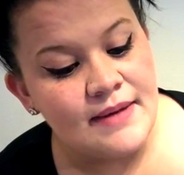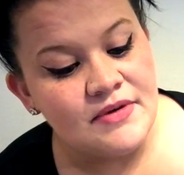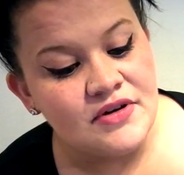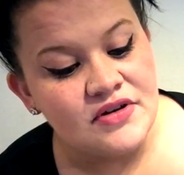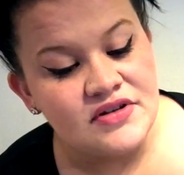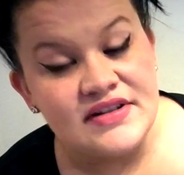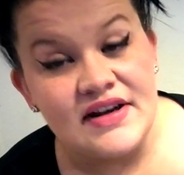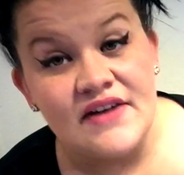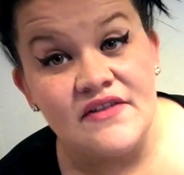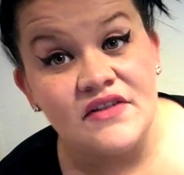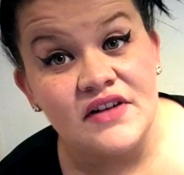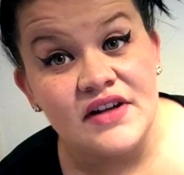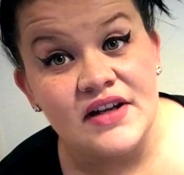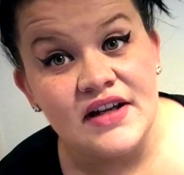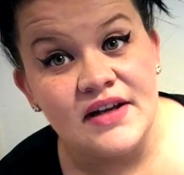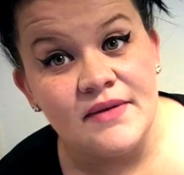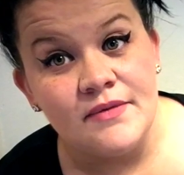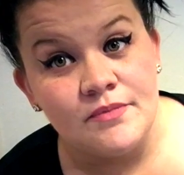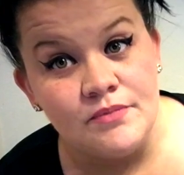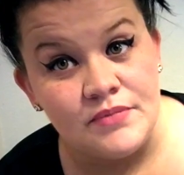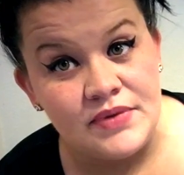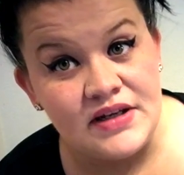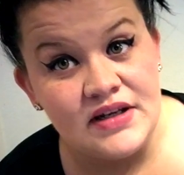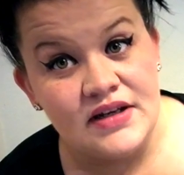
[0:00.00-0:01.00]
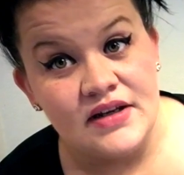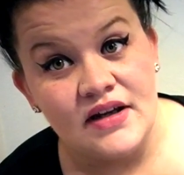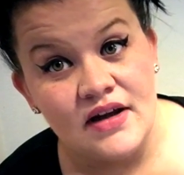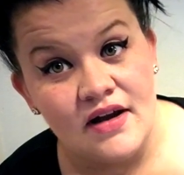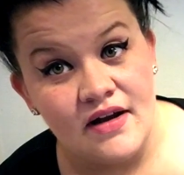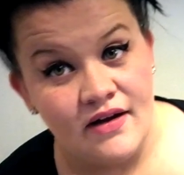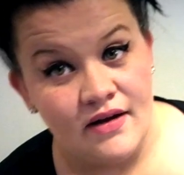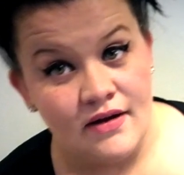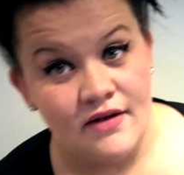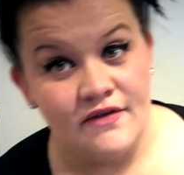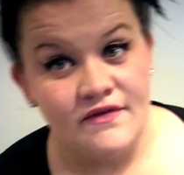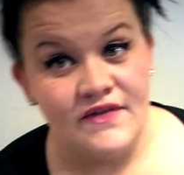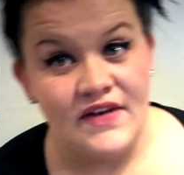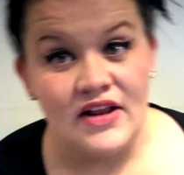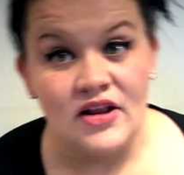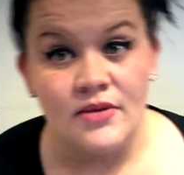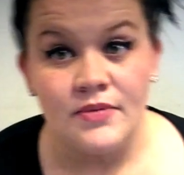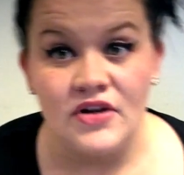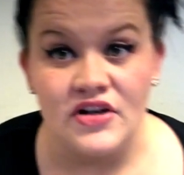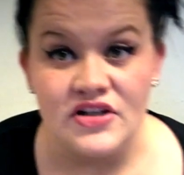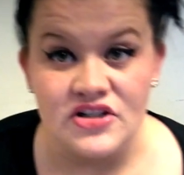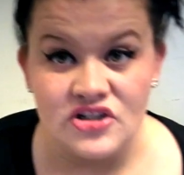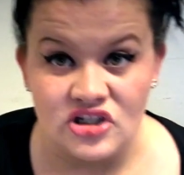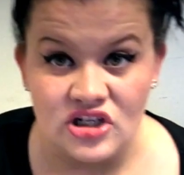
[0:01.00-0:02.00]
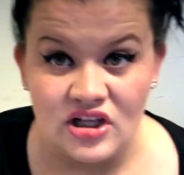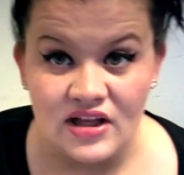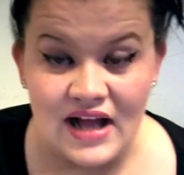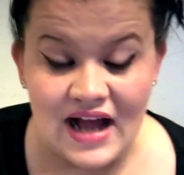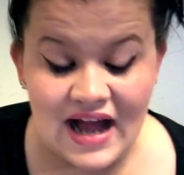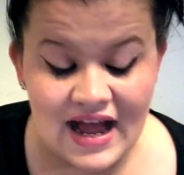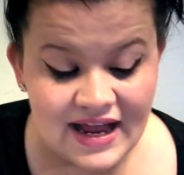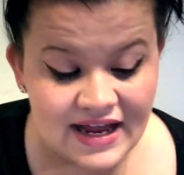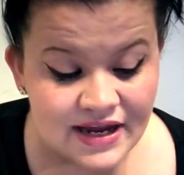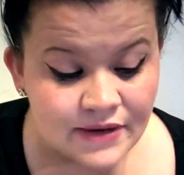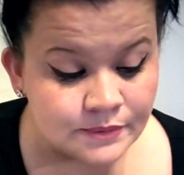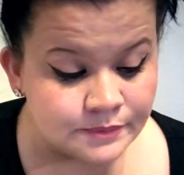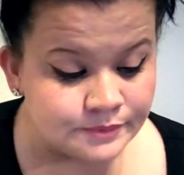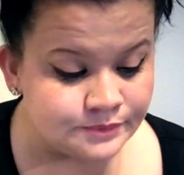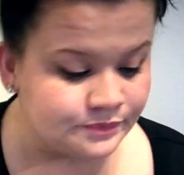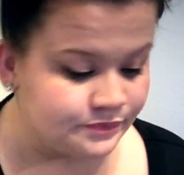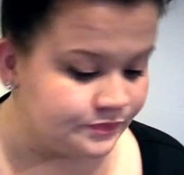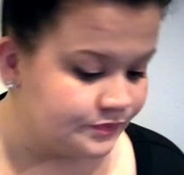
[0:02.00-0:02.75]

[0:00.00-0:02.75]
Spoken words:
it'll definitely be available in July.